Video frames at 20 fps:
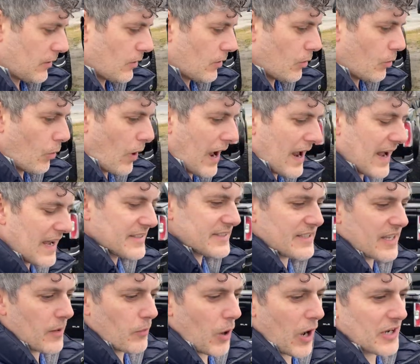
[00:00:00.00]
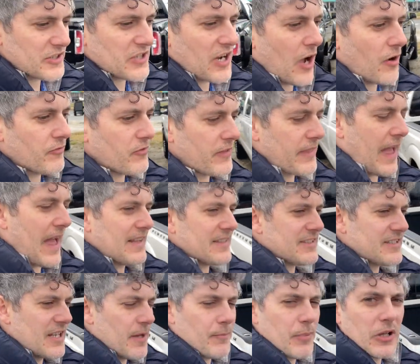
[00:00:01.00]
Why I say watch out for that is
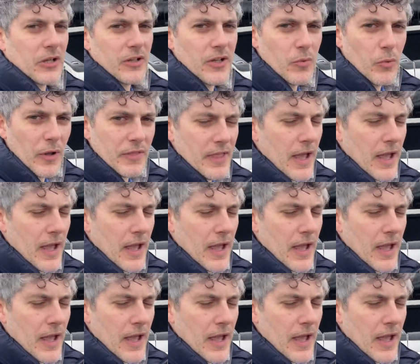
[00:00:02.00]
typically what